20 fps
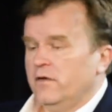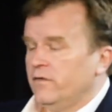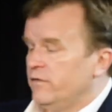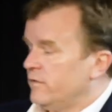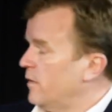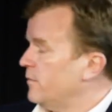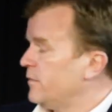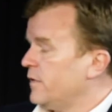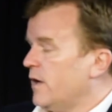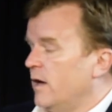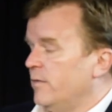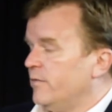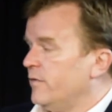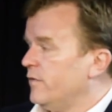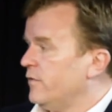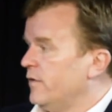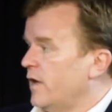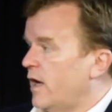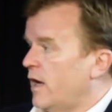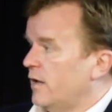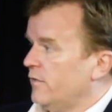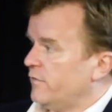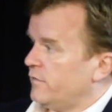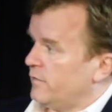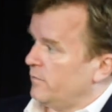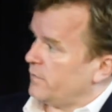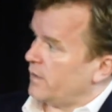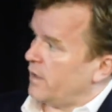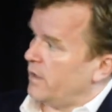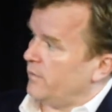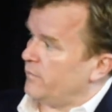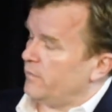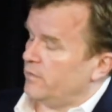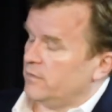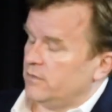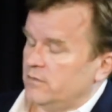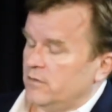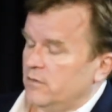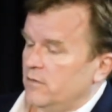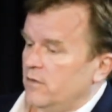Sometimes it's not. Sometimes
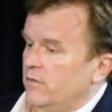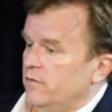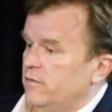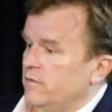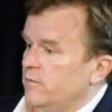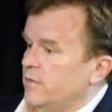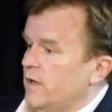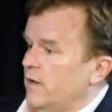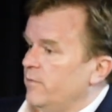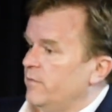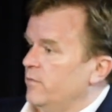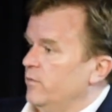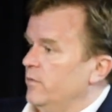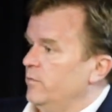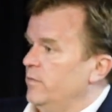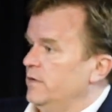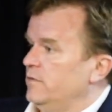it would